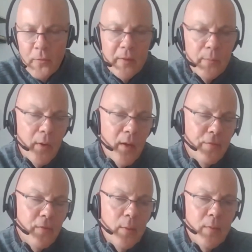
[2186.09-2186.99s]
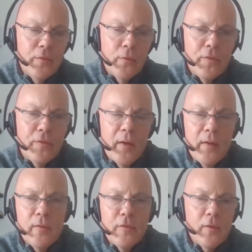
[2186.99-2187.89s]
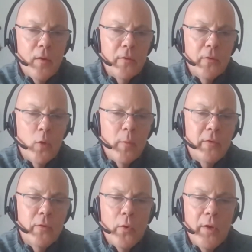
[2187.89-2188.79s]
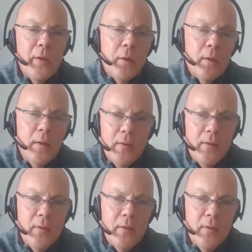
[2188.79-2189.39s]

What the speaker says: written by a famous neuroscientist called Norman Doidge,